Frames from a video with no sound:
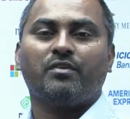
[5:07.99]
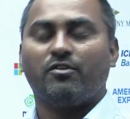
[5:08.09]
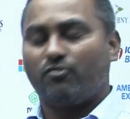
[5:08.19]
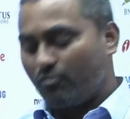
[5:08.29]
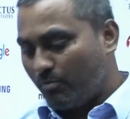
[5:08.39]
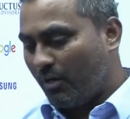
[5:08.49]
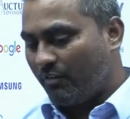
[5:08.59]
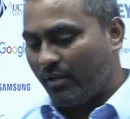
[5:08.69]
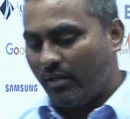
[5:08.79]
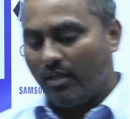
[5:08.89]
So similar
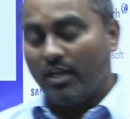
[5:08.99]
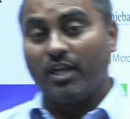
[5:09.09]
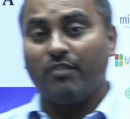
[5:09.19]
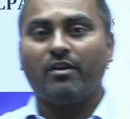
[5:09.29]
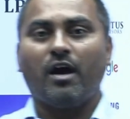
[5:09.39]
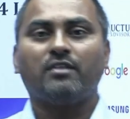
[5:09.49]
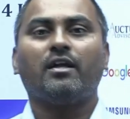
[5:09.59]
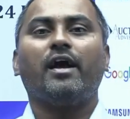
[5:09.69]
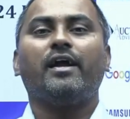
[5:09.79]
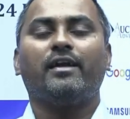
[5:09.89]
way, even other
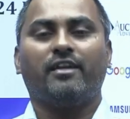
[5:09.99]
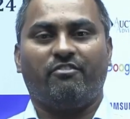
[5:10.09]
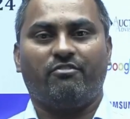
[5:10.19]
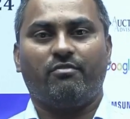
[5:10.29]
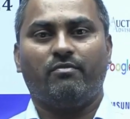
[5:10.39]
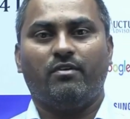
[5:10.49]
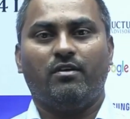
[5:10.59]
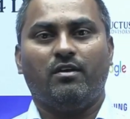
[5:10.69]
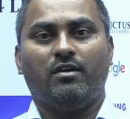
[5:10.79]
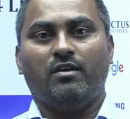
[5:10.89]
IITs,
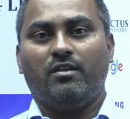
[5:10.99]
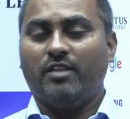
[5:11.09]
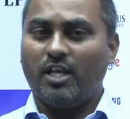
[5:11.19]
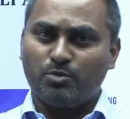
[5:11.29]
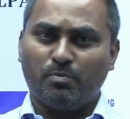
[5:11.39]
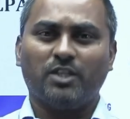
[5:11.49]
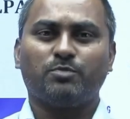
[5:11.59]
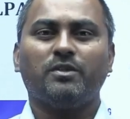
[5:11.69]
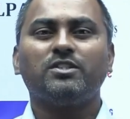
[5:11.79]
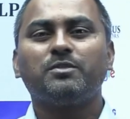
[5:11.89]
there's
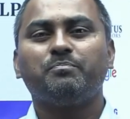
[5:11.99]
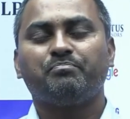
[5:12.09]
placements